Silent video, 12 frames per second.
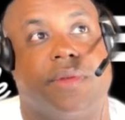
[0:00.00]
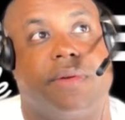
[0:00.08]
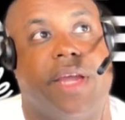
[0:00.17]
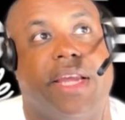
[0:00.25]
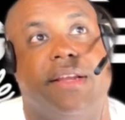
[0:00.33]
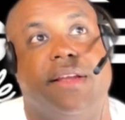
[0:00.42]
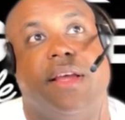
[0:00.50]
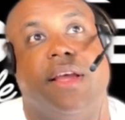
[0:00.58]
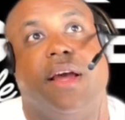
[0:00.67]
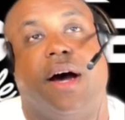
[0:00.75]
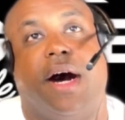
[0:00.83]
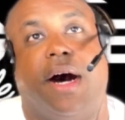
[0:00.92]
Okay.
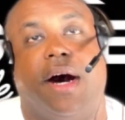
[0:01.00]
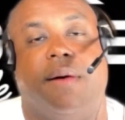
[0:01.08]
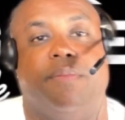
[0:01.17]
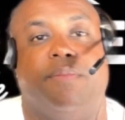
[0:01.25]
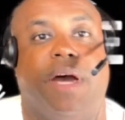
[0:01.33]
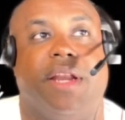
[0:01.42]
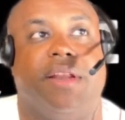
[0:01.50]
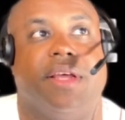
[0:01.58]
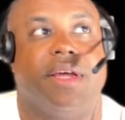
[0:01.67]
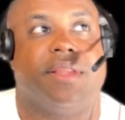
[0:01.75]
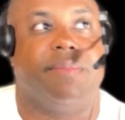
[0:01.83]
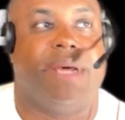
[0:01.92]
But
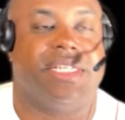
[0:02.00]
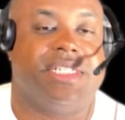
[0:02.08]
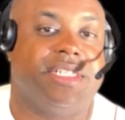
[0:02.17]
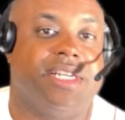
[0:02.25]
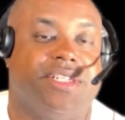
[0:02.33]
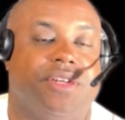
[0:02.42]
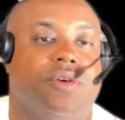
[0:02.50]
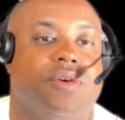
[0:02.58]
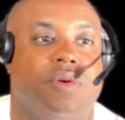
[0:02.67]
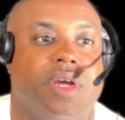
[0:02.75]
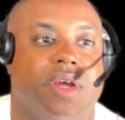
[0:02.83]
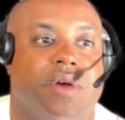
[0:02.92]
the best thing to
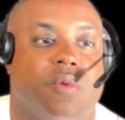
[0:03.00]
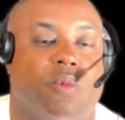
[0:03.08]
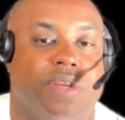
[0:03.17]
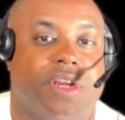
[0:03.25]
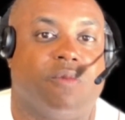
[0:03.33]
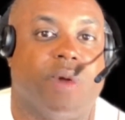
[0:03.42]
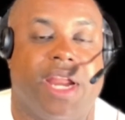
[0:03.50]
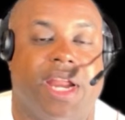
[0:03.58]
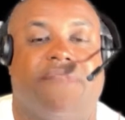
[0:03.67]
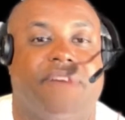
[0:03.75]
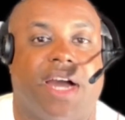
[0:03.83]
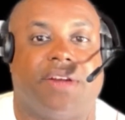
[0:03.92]
do when you're ready
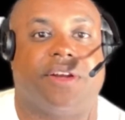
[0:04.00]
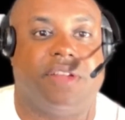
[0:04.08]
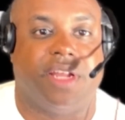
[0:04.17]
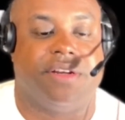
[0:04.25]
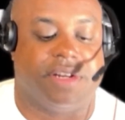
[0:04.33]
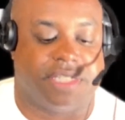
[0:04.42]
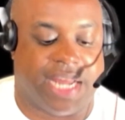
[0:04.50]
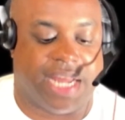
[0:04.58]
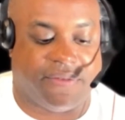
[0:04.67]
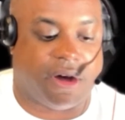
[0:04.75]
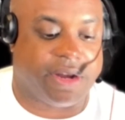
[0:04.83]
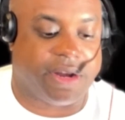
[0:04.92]
to find your lender is have
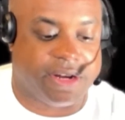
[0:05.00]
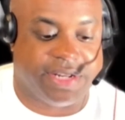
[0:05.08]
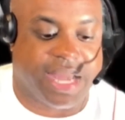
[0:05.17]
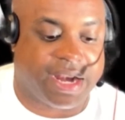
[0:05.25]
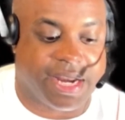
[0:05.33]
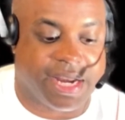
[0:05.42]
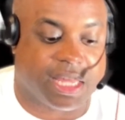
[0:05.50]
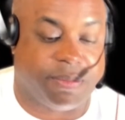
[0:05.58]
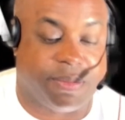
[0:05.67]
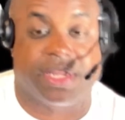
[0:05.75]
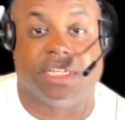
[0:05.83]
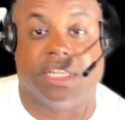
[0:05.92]
all your data together,
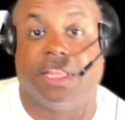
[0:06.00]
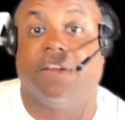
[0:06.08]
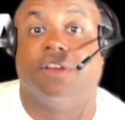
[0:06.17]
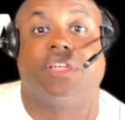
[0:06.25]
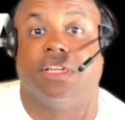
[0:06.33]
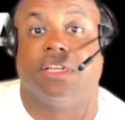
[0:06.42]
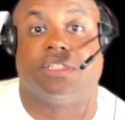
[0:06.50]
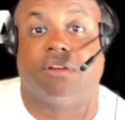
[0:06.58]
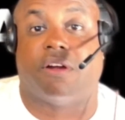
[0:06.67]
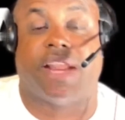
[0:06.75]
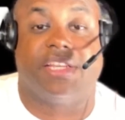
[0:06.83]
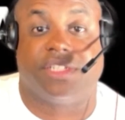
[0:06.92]
because the lender's going to
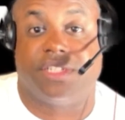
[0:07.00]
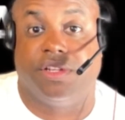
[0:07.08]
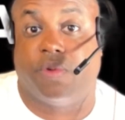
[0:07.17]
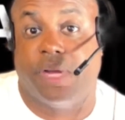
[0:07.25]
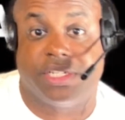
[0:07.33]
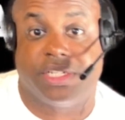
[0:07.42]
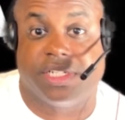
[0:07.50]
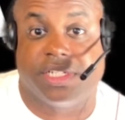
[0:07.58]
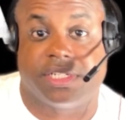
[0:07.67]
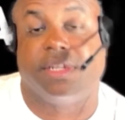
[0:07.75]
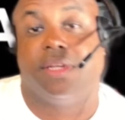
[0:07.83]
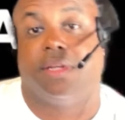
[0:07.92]
start asking you
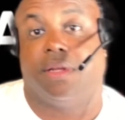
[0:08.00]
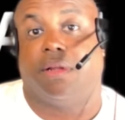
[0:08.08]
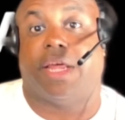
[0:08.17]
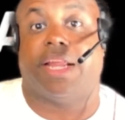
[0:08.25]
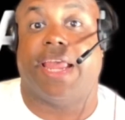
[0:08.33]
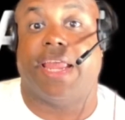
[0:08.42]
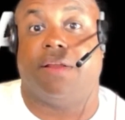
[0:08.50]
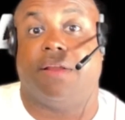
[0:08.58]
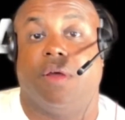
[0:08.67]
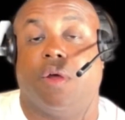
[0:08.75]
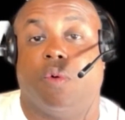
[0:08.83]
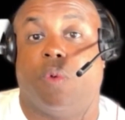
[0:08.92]
questions like, hey,
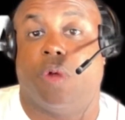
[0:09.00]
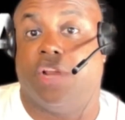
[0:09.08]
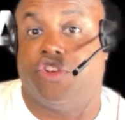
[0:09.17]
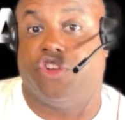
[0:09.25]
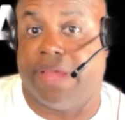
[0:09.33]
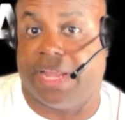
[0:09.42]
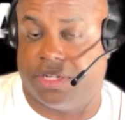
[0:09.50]
what did you make